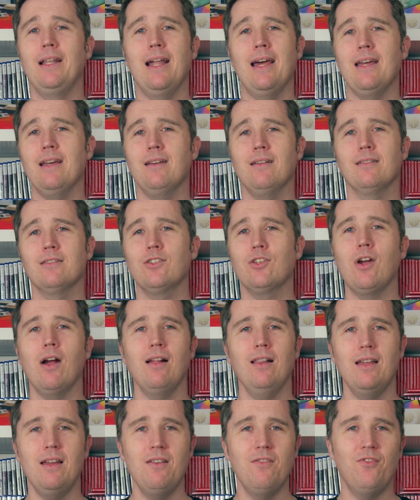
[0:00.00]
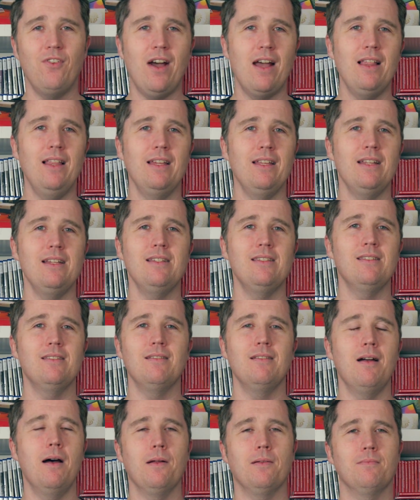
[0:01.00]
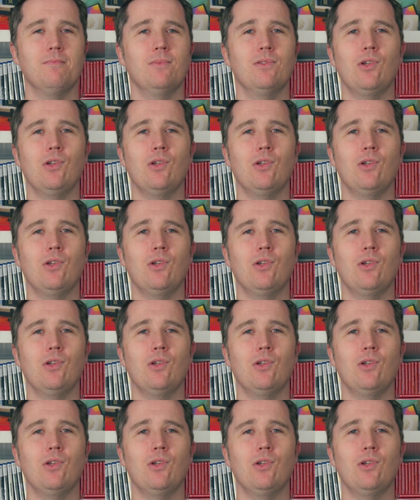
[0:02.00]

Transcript: like Scarlet and Violet is a